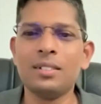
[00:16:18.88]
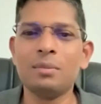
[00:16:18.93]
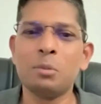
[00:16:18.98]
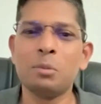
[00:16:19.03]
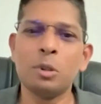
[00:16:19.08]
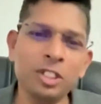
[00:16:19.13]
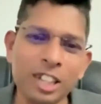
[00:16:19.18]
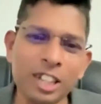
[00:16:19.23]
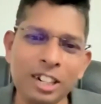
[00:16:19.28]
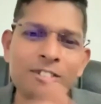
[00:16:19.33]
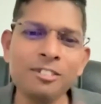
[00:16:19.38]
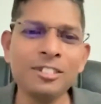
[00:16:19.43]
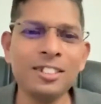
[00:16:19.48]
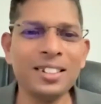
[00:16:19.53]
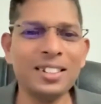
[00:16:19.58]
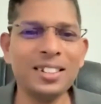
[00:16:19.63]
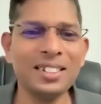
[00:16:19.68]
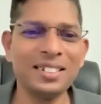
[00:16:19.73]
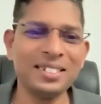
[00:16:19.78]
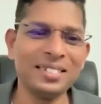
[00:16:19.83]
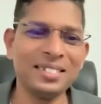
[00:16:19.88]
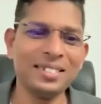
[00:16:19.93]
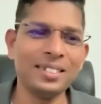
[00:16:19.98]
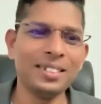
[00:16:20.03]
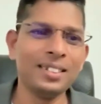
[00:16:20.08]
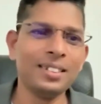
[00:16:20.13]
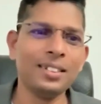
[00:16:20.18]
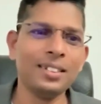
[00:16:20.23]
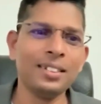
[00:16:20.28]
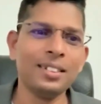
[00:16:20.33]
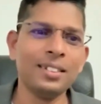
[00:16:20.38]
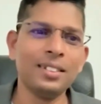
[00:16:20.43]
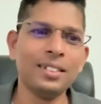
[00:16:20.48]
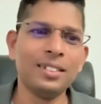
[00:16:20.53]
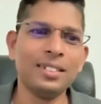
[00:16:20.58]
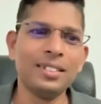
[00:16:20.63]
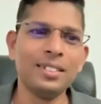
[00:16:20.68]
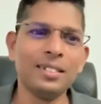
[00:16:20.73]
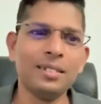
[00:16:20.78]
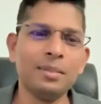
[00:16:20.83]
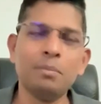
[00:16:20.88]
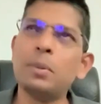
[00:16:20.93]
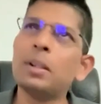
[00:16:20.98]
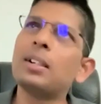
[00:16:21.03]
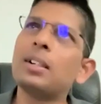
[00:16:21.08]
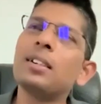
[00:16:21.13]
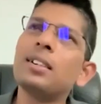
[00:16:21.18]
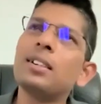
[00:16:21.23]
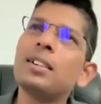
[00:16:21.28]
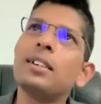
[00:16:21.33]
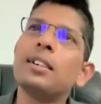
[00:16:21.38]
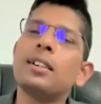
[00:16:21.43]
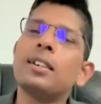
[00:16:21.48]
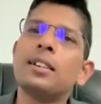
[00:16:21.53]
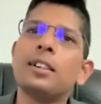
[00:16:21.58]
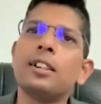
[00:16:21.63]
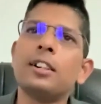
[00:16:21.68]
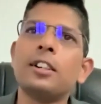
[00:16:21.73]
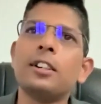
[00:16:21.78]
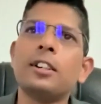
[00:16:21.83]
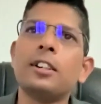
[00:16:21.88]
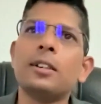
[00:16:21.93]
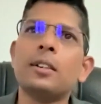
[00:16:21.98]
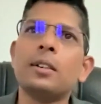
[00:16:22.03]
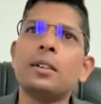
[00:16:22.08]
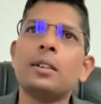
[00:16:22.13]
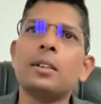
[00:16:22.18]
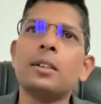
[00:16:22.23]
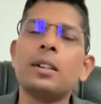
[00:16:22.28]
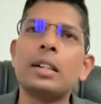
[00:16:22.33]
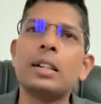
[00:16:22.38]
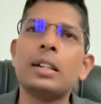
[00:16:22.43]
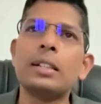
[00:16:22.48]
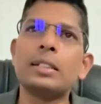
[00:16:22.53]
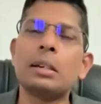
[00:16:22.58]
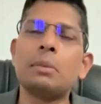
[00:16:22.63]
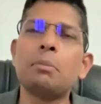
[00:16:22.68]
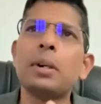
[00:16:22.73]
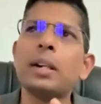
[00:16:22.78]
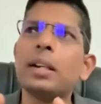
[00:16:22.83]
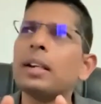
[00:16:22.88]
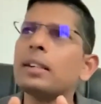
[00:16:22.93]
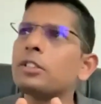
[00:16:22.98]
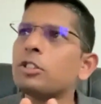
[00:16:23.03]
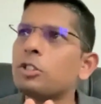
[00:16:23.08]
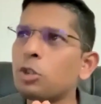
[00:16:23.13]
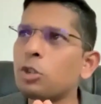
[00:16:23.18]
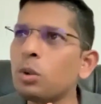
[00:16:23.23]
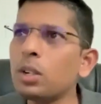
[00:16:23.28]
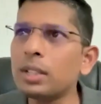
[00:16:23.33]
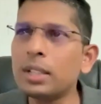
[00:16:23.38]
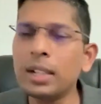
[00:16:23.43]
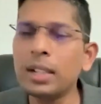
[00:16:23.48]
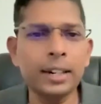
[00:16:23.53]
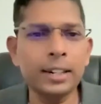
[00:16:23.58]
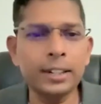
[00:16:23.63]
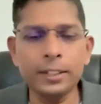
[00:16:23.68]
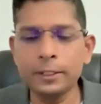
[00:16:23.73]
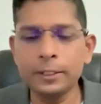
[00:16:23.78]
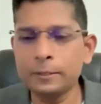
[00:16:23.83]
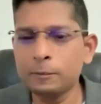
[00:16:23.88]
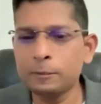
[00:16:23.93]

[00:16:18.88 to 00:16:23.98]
Both are good. But somebody has told that